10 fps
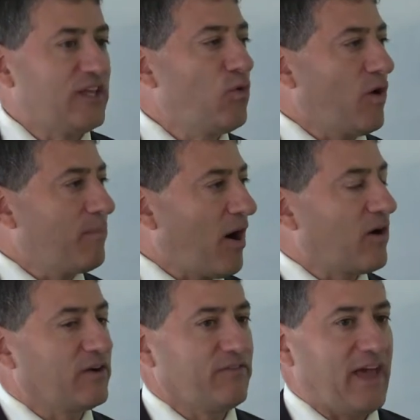that you were a
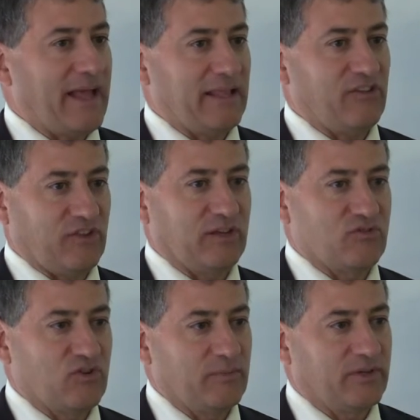part of that as a
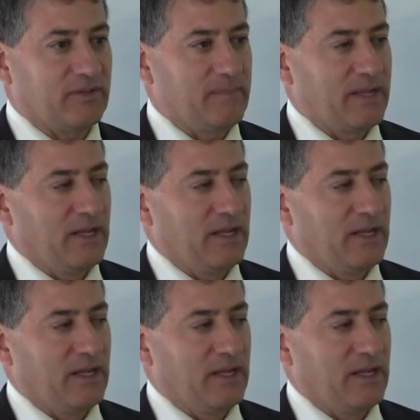contributor.